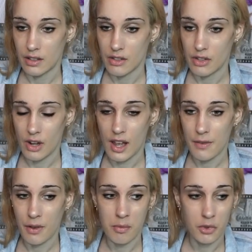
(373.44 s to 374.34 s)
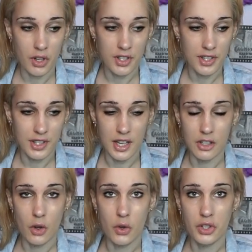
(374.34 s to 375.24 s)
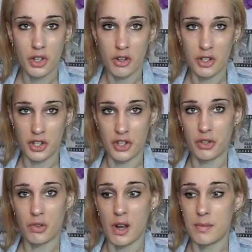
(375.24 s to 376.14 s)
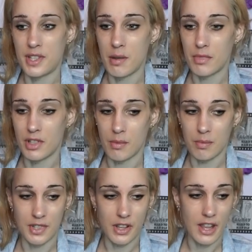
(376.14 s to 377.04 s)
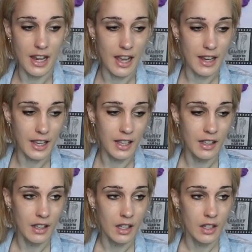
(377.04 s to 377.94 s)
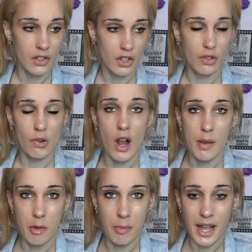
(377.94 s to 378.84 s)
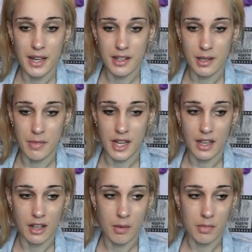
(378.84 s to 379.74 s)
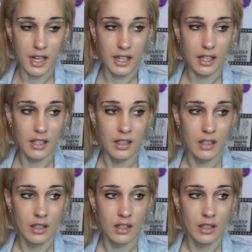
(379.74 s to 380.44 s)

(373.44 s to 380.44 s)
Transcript: So like if I'm trying to see a doctor to describe symptoms and they're like, describe your pain to me, and I'm like